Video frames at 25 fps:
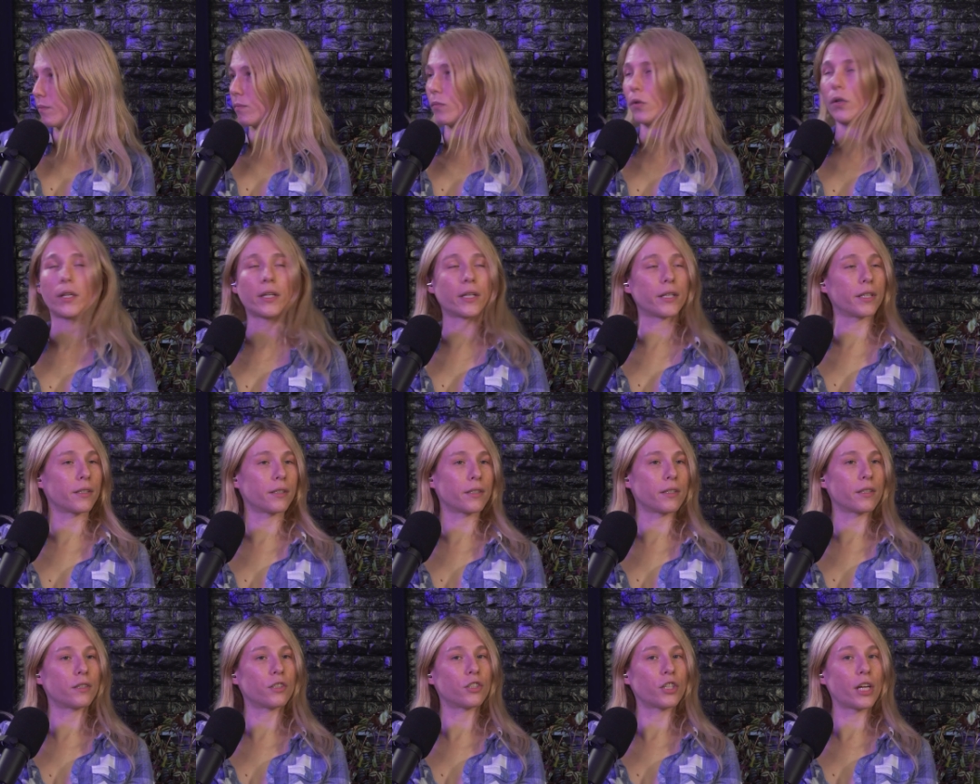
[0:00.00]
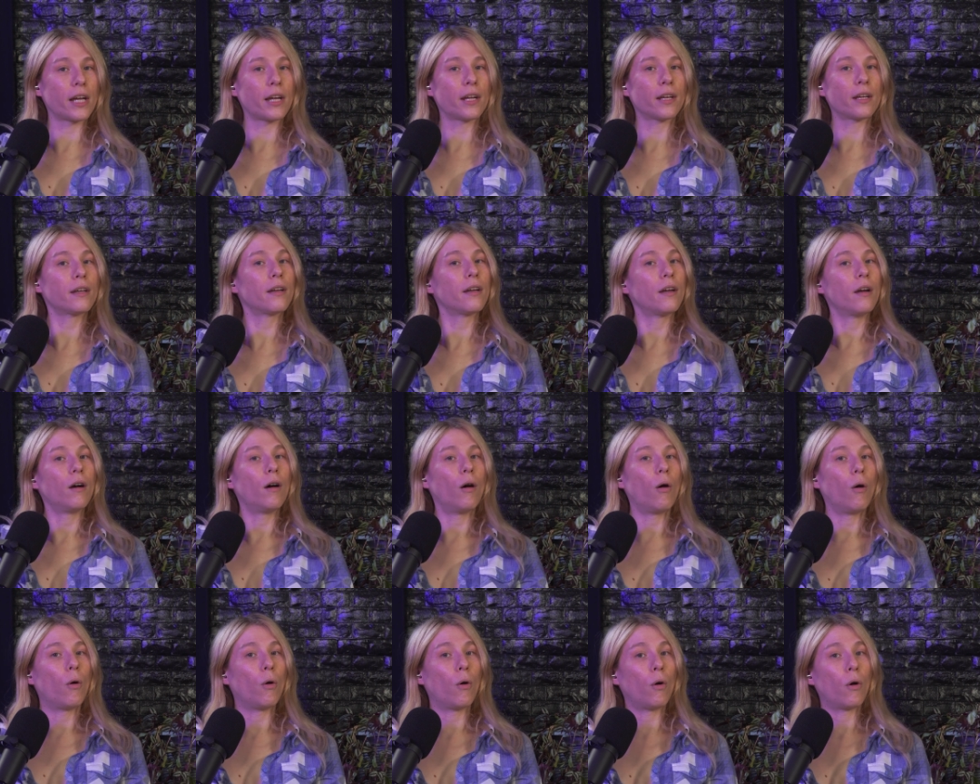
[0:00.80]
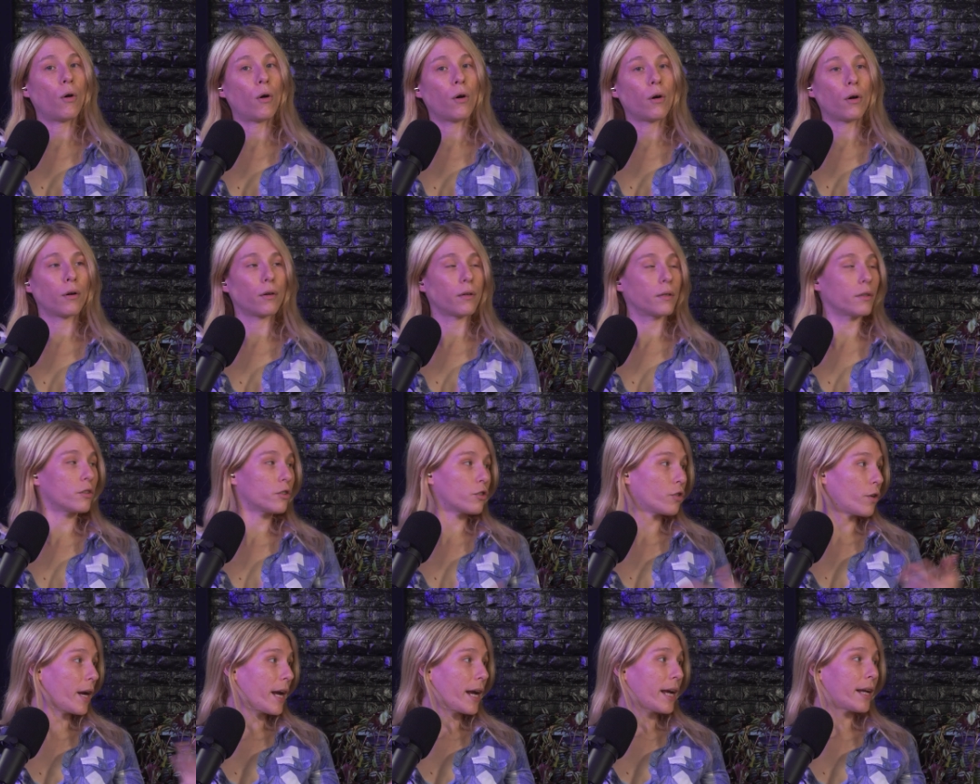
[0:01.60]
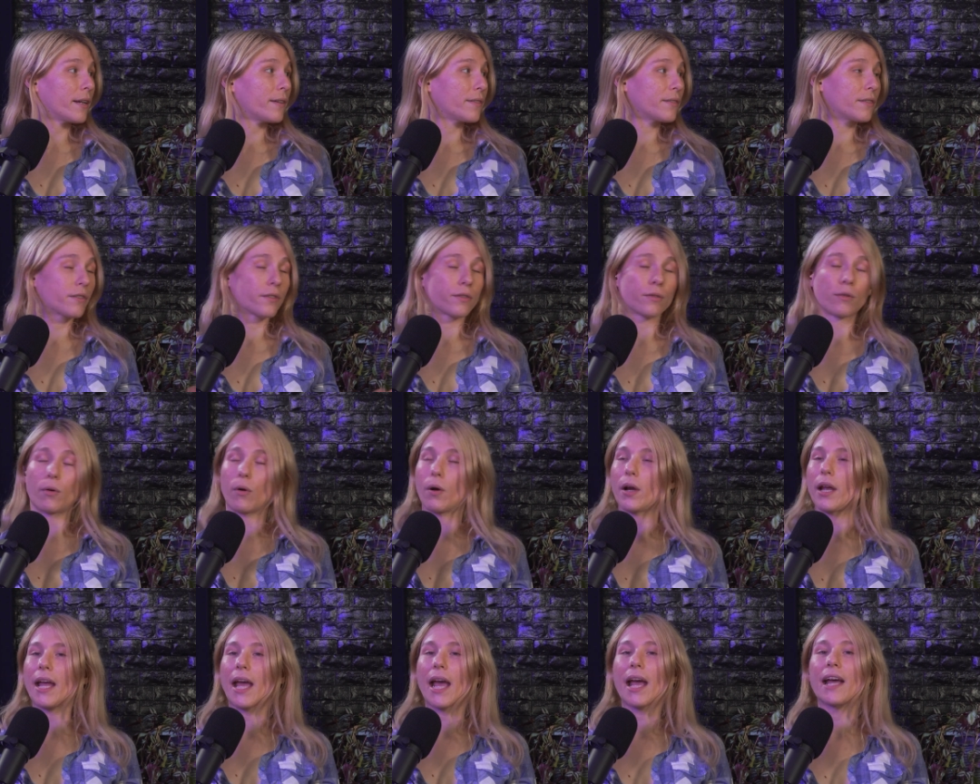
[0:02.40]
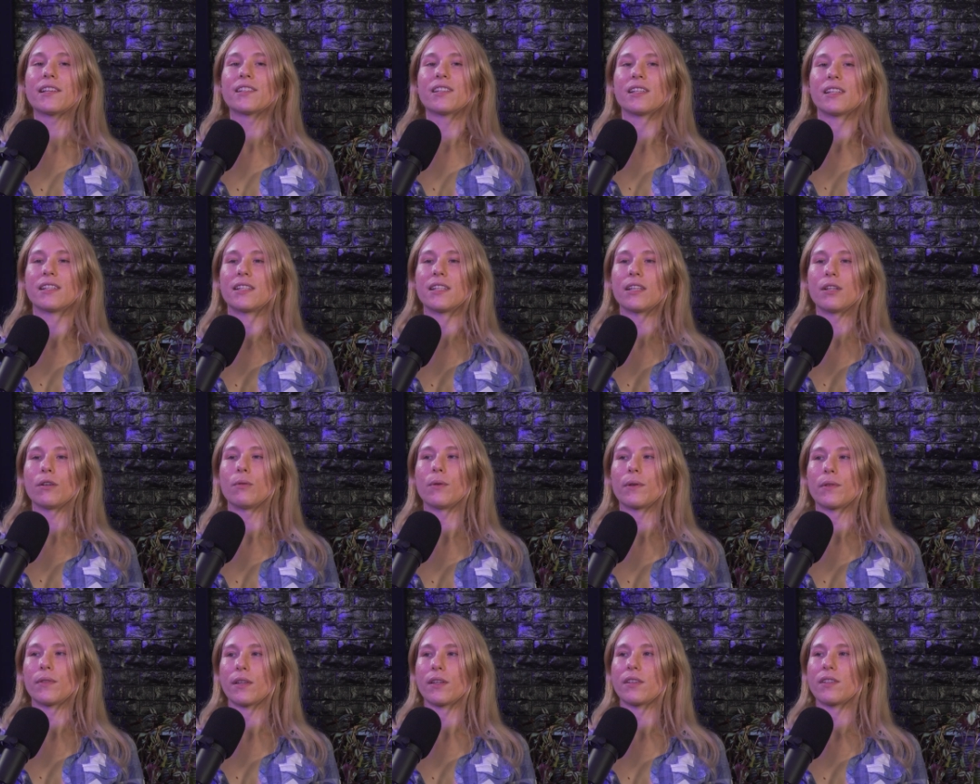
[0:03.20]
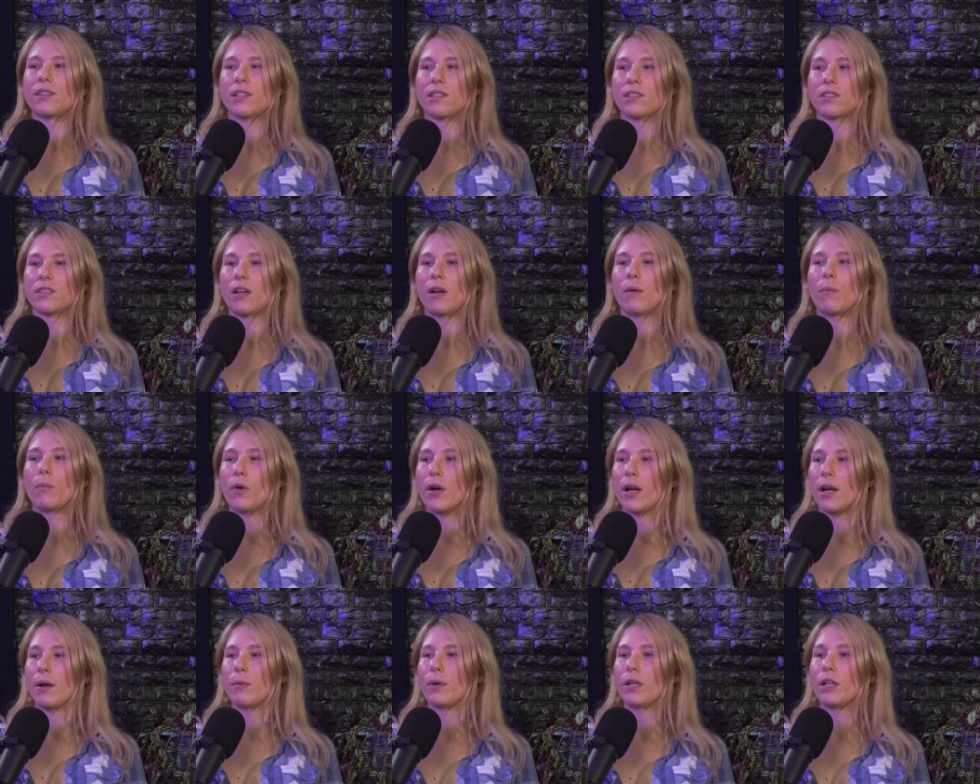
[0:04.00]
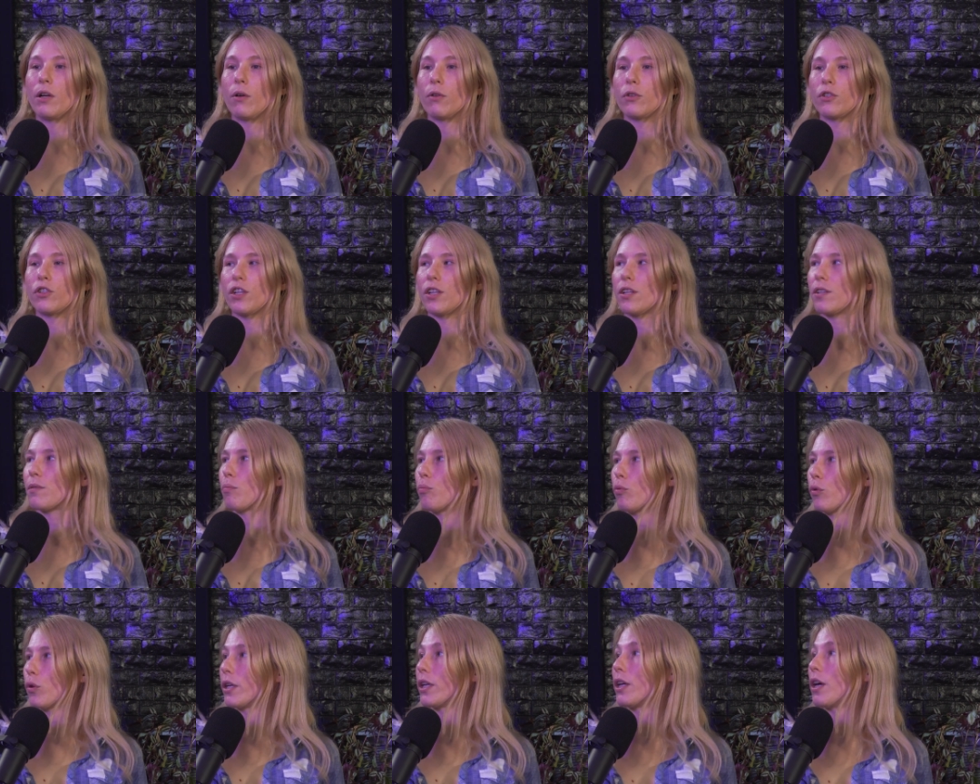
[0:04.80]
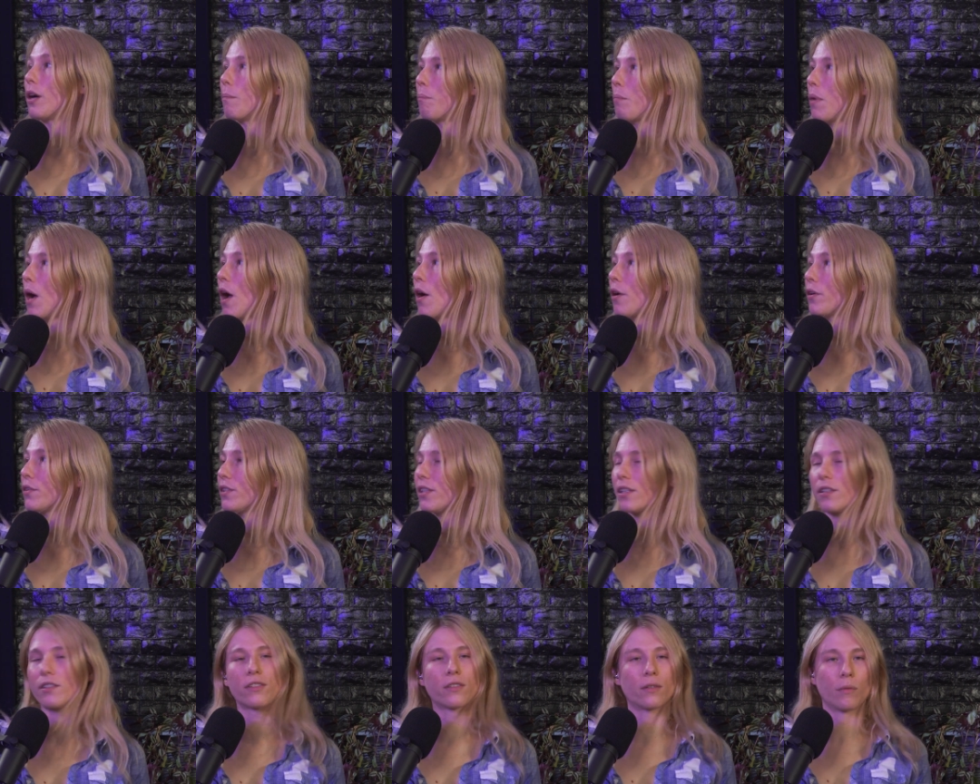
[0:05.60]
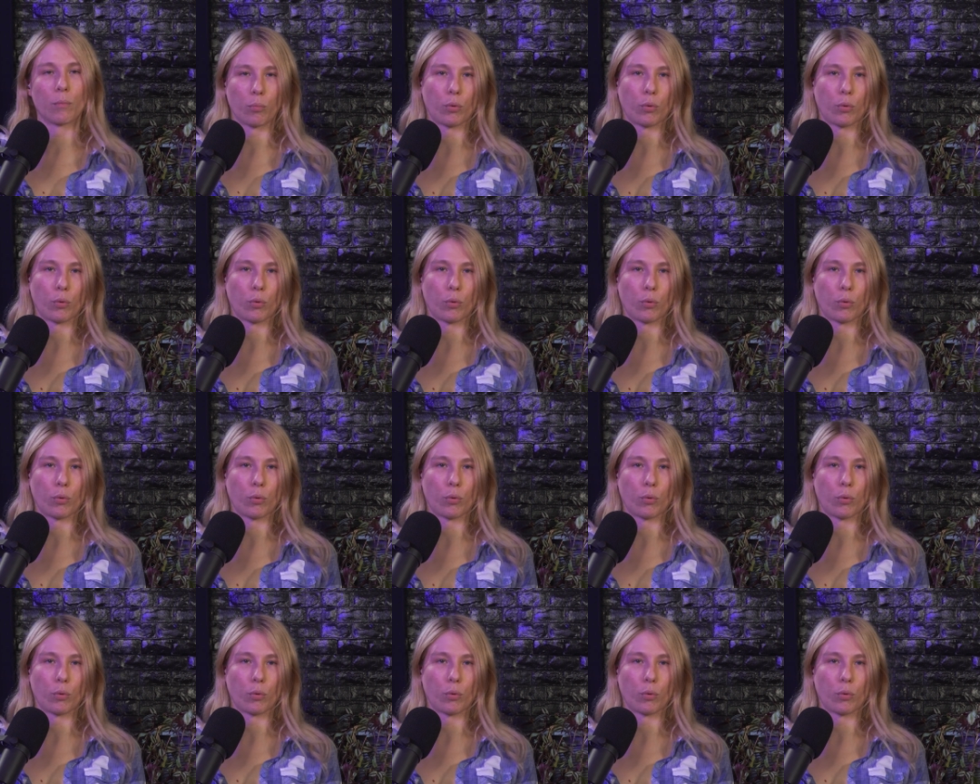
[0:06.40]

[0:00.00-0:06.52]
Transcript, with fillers: relating to Jay or trans or it has to deal with us in some way. We don't just bring up politics to